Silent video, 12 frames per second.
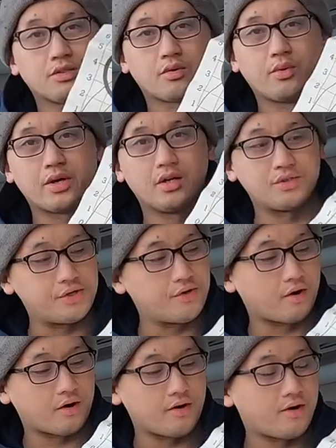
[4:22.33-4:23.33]
These are one hundred
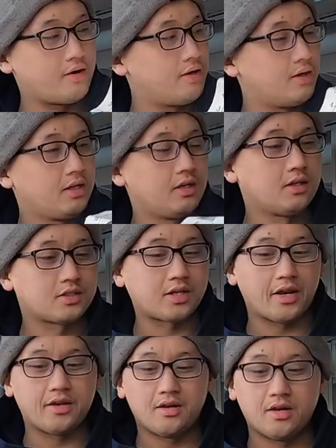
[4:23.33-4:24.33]
yard
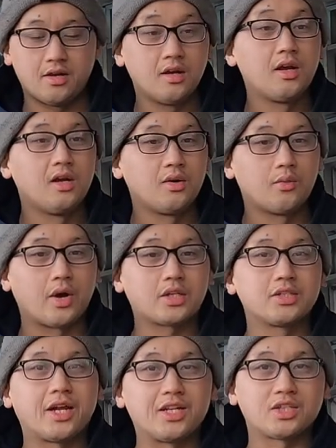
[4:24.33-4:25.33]
sight in. We're
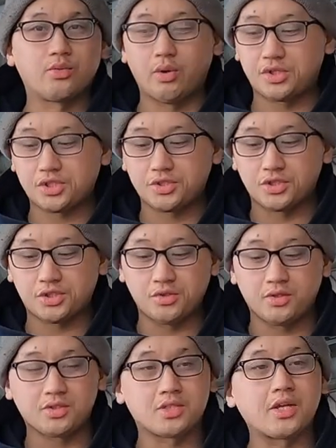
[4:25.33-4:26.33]
actually gonna switch the
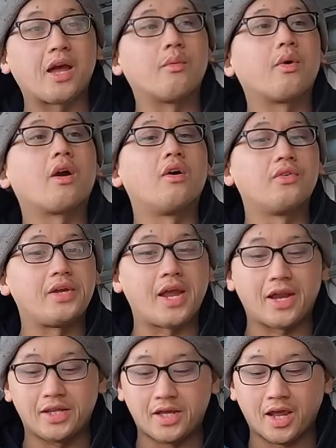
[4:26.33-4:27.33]
shooting stand. We're on the
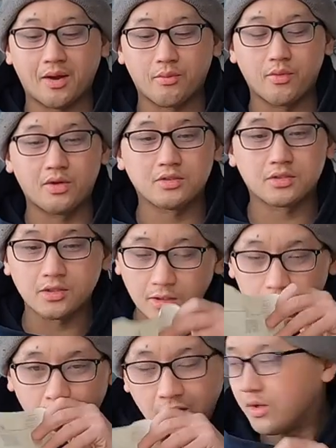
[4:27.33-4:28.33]
handicap one,
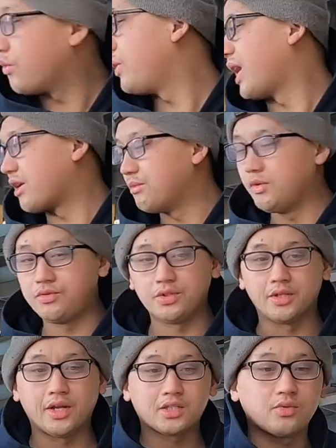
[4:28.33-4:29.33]
so we got to move
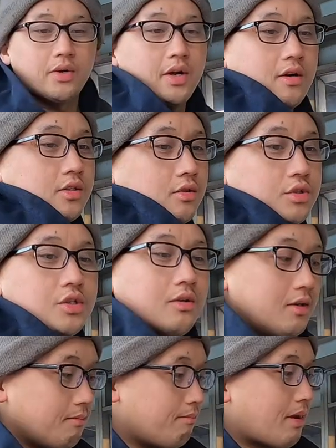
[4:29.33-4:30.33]
to the next one here. So
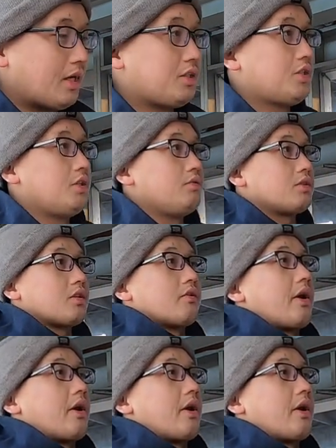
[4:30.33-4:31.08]
bay two is the